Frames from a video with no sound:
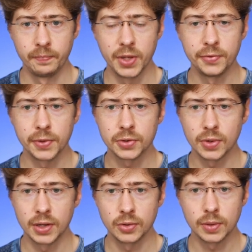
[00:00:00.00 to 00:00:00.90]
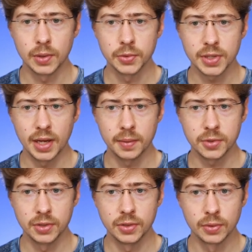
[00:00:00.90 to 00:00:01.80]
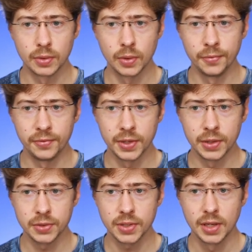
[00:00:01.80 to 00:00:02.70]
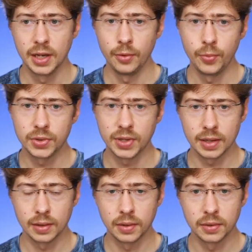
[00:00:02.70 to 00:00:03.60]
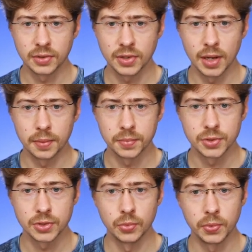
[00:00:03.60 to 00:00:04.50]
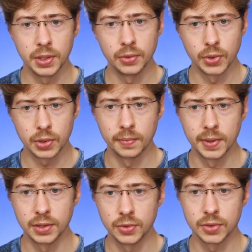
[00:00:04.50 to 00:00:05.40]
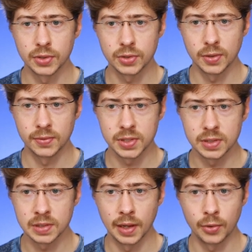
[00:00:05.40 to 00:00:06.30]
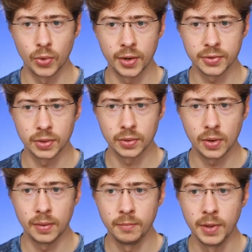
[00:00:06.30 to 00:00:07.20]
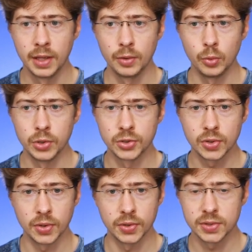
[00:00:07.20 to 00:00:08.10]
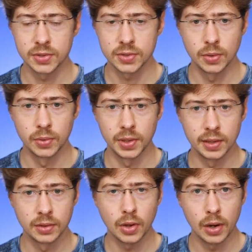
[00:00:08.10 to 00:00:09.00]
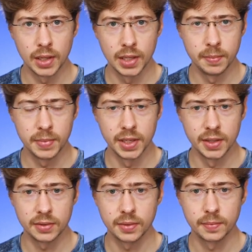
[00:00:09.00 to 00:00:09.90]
If you try to closed caption your own videos, it would take a long time, so we recommend using services like ref.com, which costs only $1 a minute.